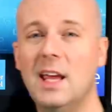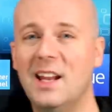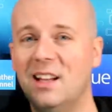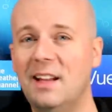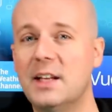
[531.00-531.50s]

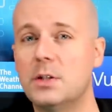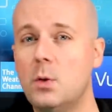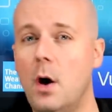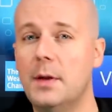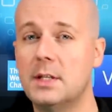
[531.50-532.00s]
again, links
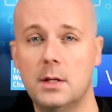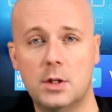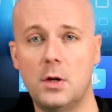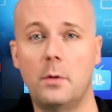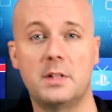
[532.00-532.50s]
to all these in the
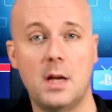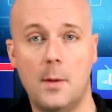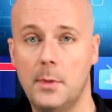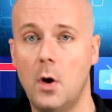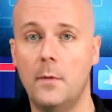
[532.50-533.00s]
show notes
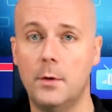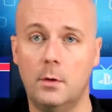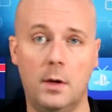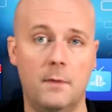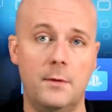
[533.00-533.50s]
down below. If
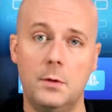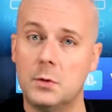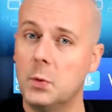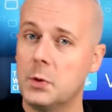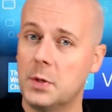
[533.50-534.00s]
you're
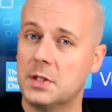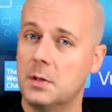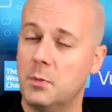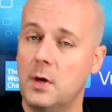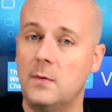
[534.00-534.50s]
confused which one's
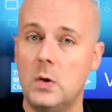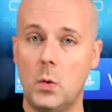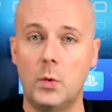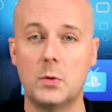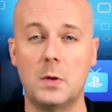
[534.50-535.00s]
the preview
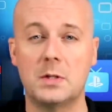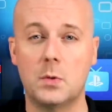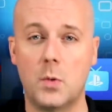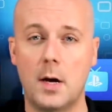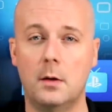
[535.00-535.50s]
and which one's
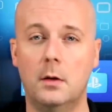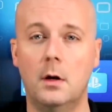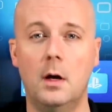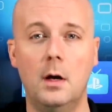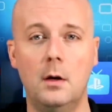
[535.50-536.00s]
the
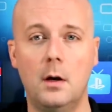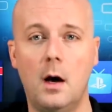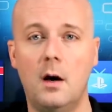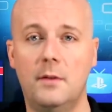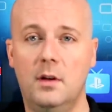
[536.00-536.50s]
regular,
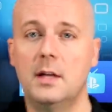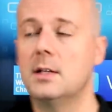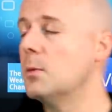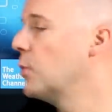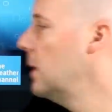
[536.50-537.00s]
I'll have a link to the